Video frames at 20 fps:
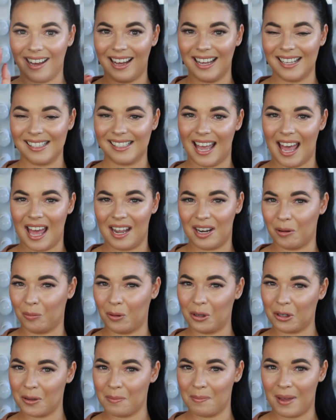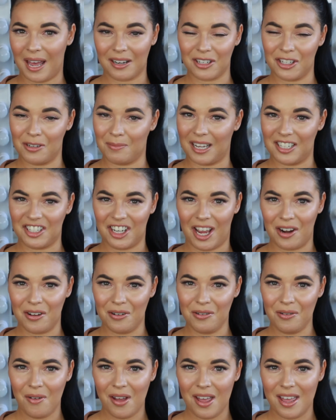guys, and welcome back to my
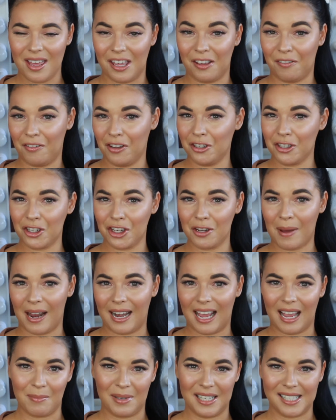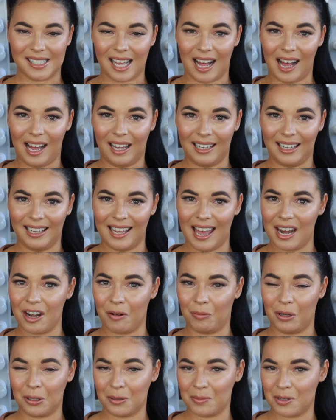channel. If you're new, my name is Kylie
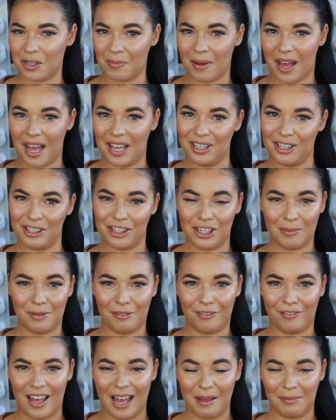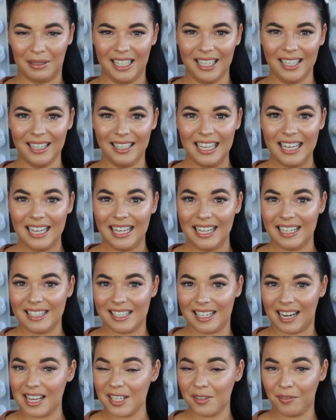and welcome to my YouTube family.
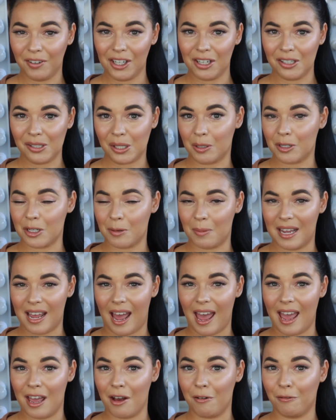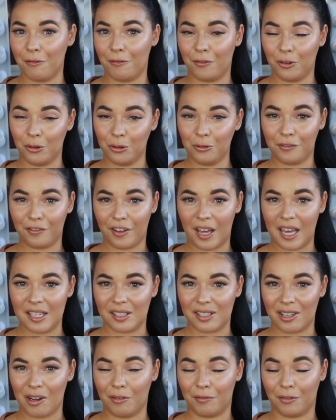Today's video is going to be a full
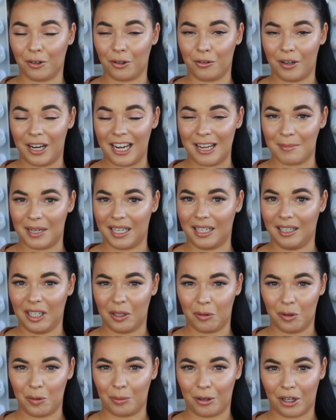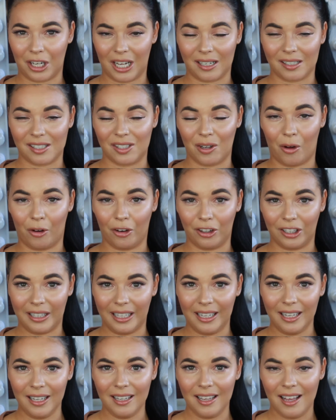face of cream and liquid products
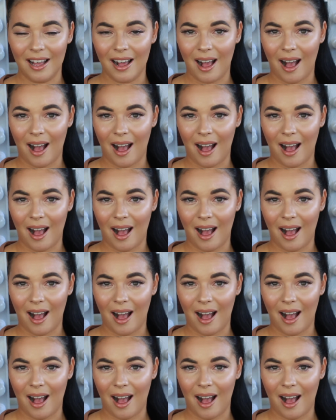only.